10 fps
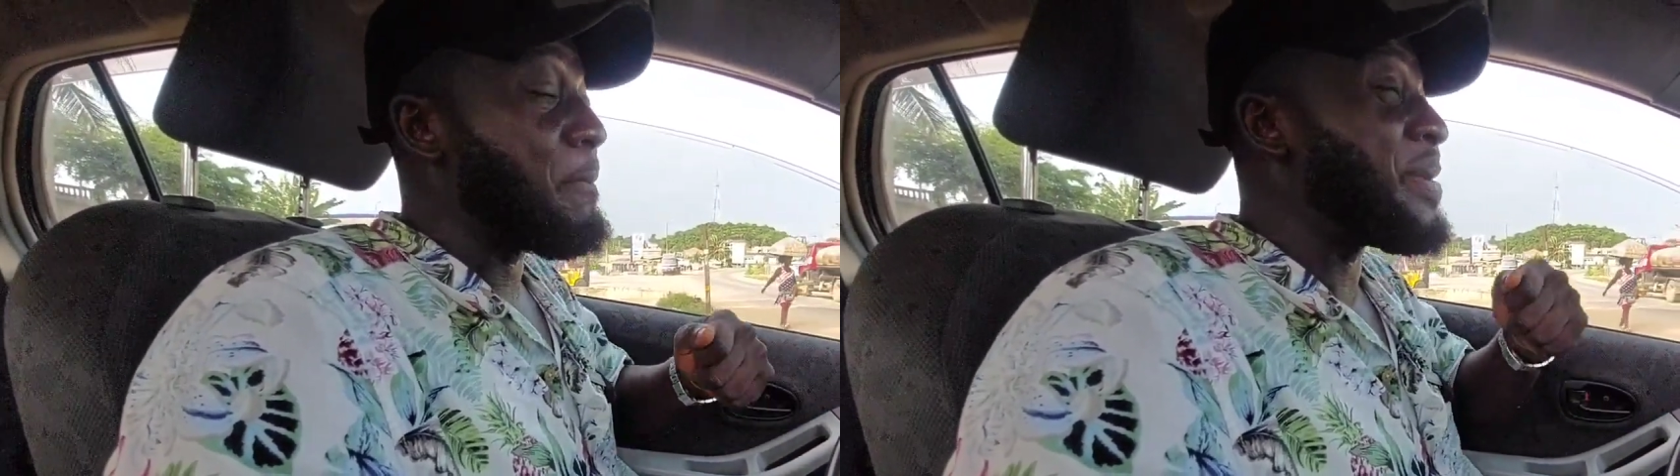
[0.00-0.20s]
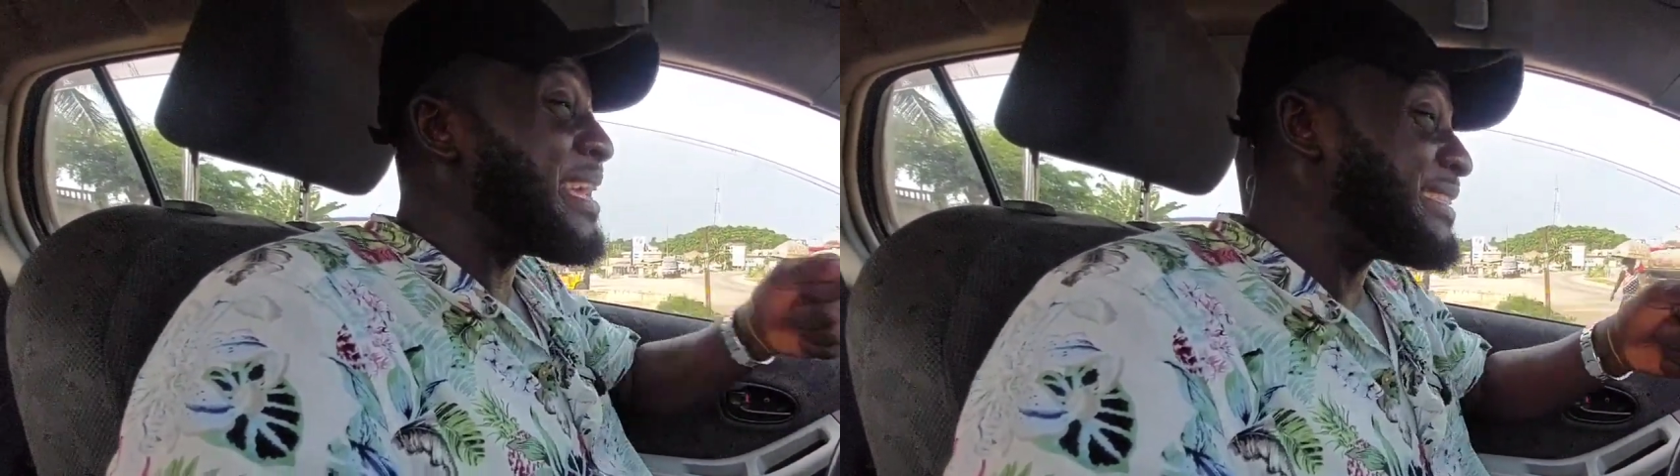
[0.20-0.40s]

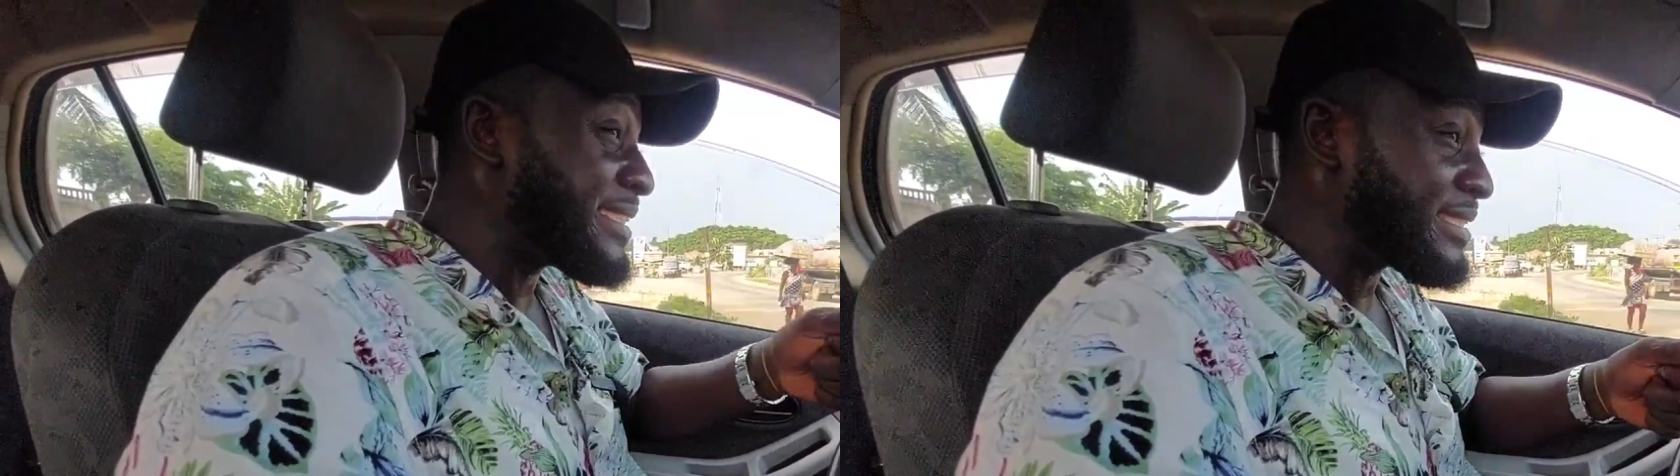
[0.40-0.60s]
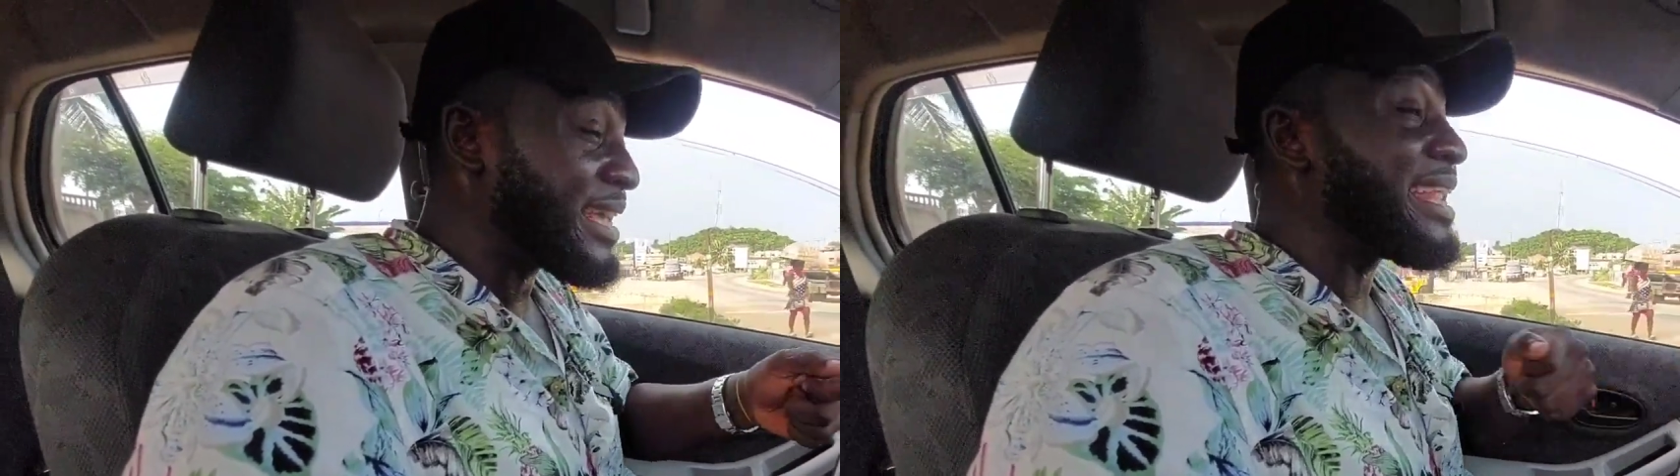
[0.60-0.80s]
It
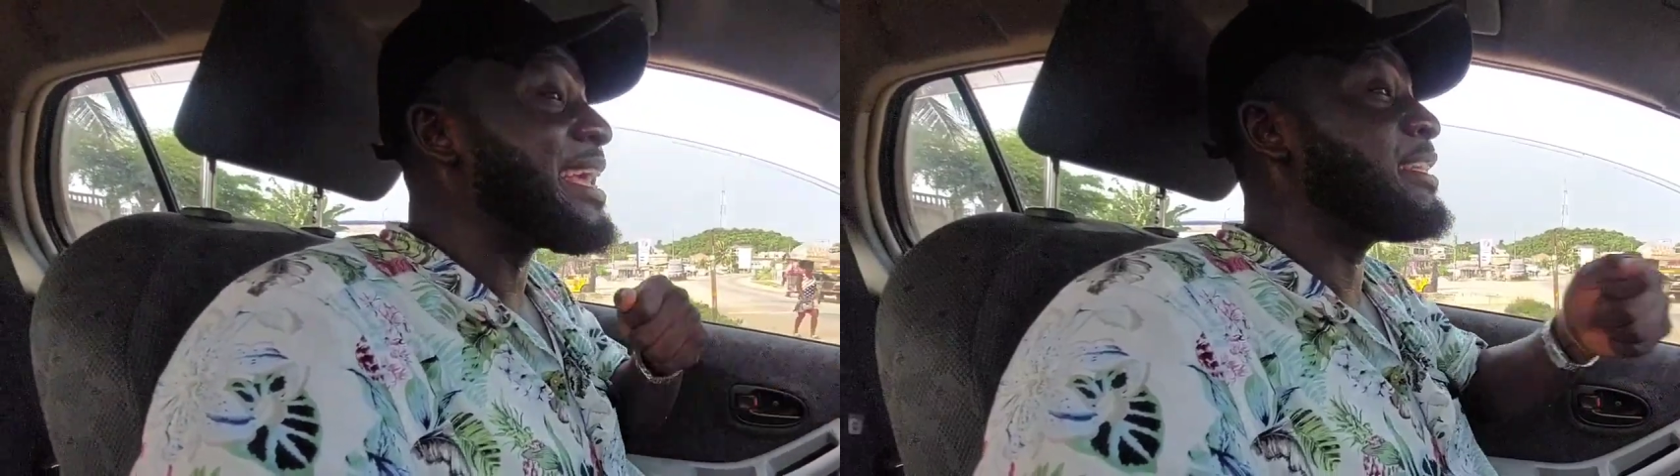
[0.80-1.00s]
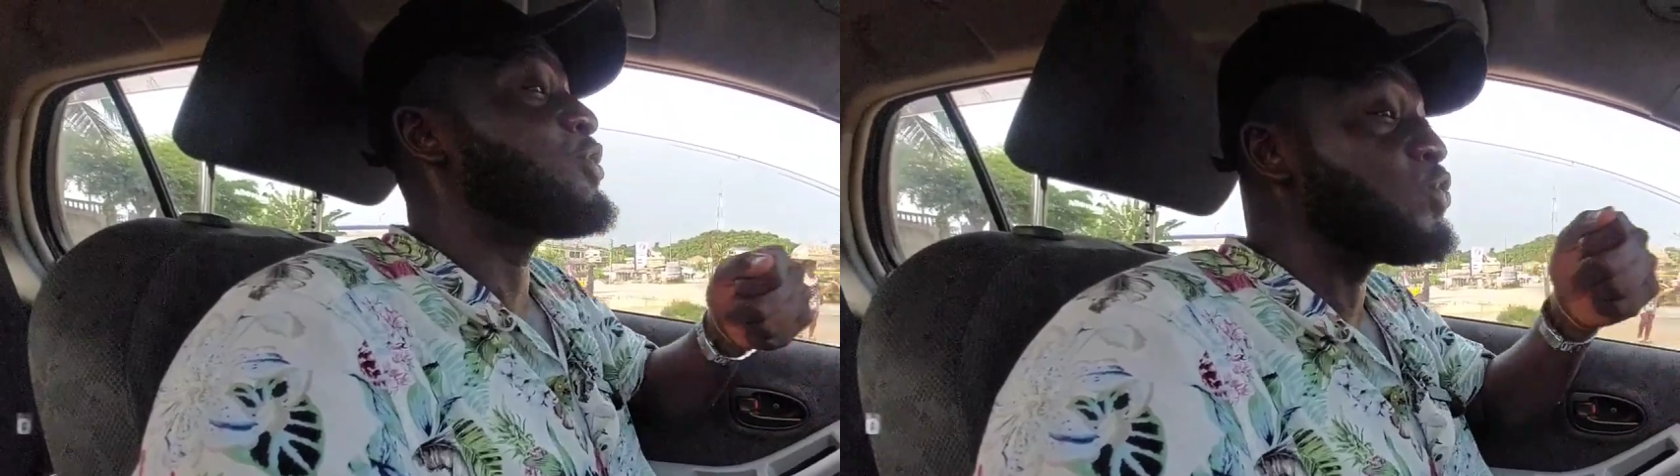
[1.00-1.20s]
pinches and
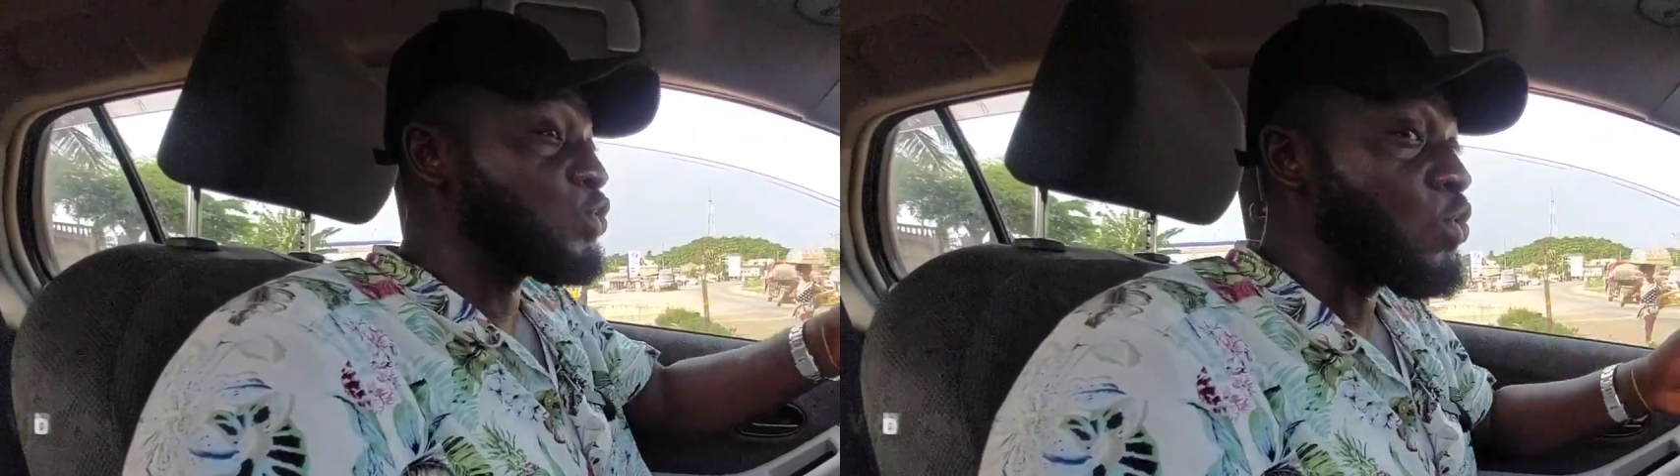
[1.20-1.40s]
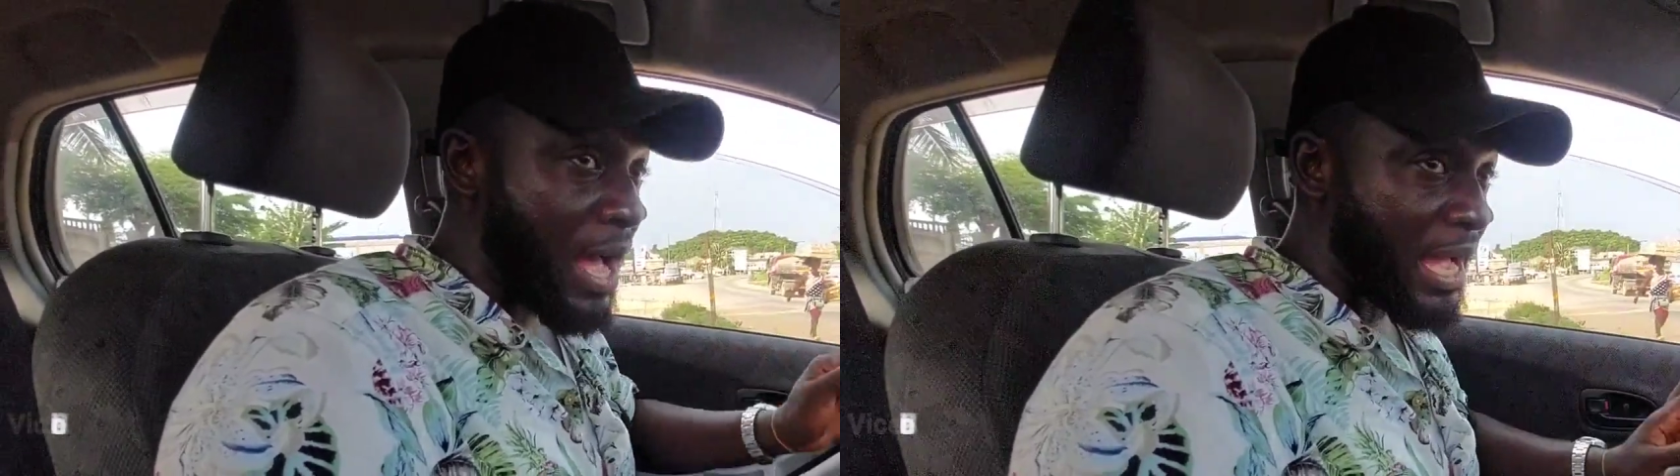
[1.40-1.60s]
it hits you
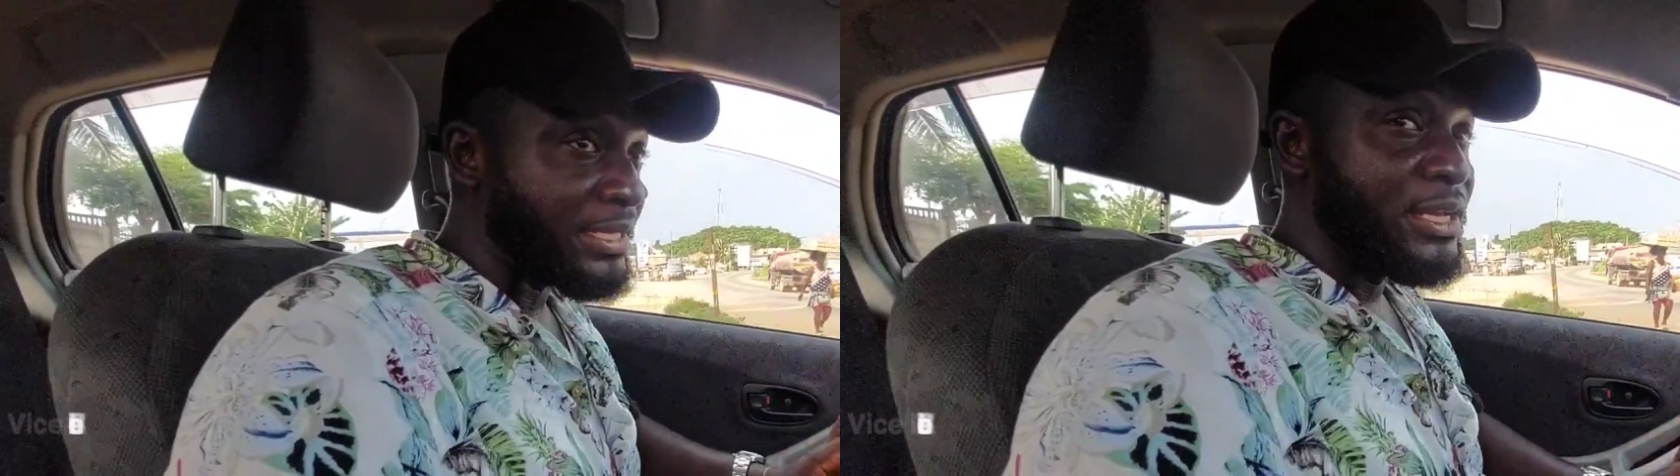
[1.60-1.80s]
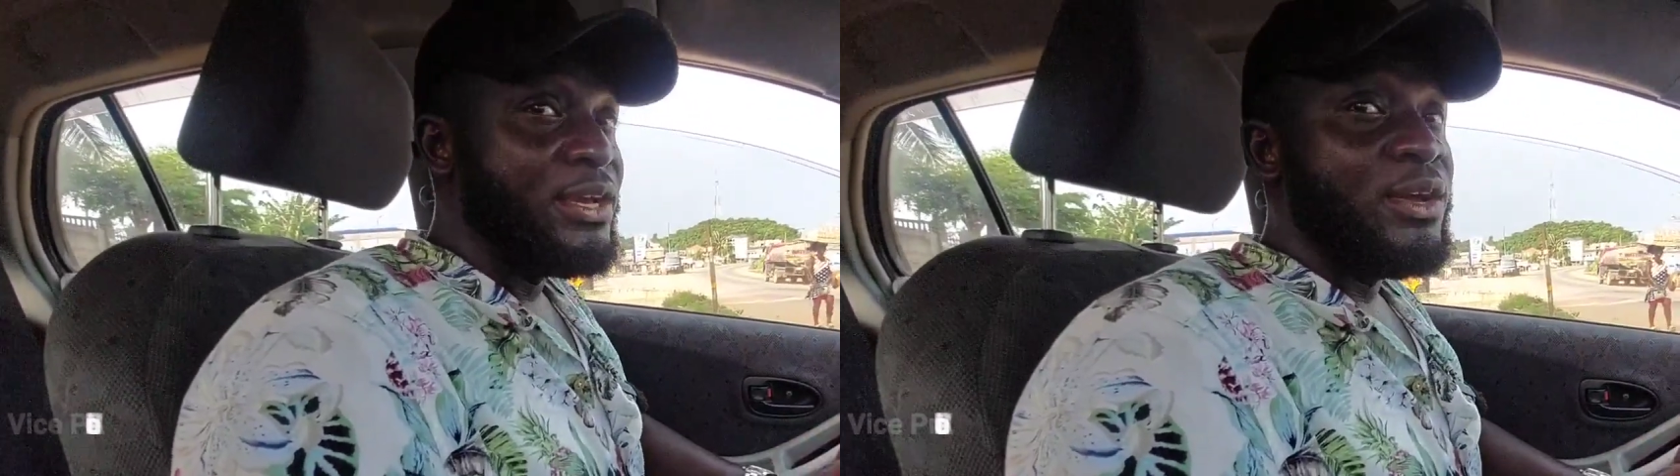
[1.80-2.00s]
so hard